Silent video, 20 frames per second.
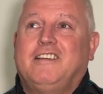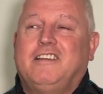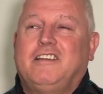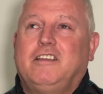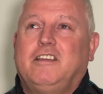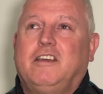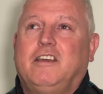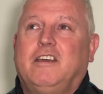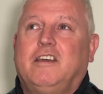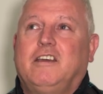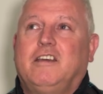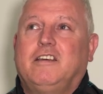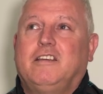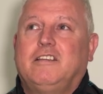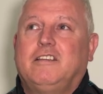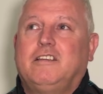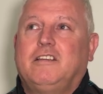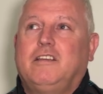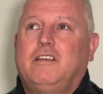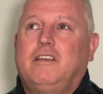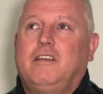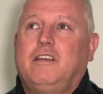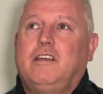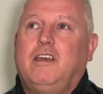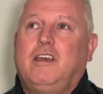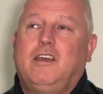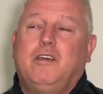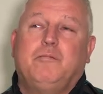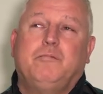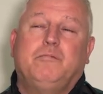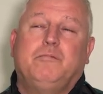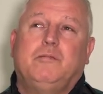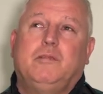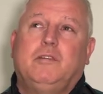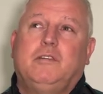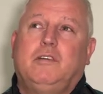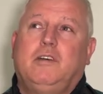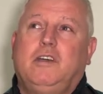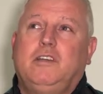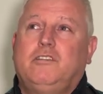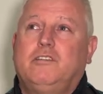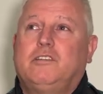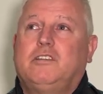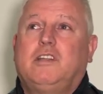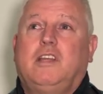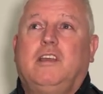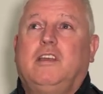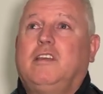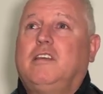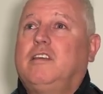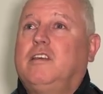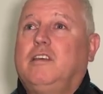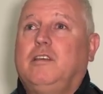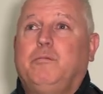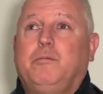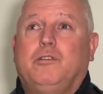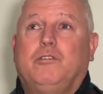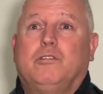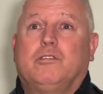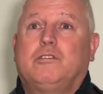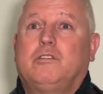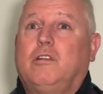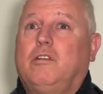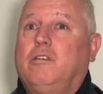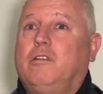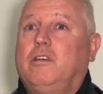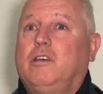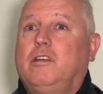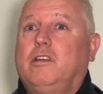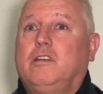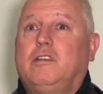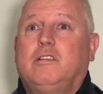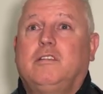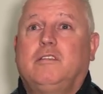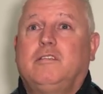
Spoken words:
I just think he'd be just delighted